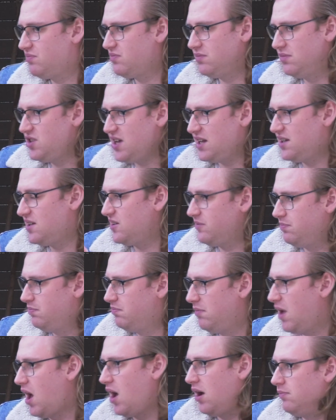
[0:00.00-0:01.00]
gender's
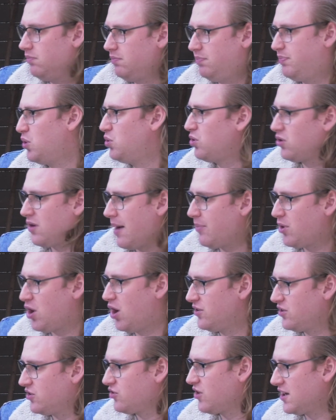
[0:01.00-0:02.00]
a bullcrap
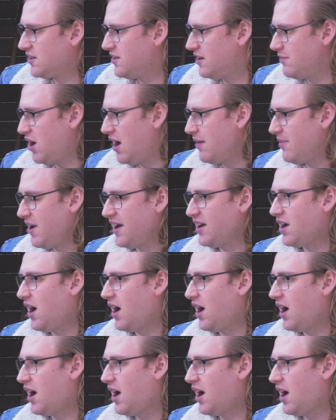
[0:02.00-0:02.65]
construct in my mind.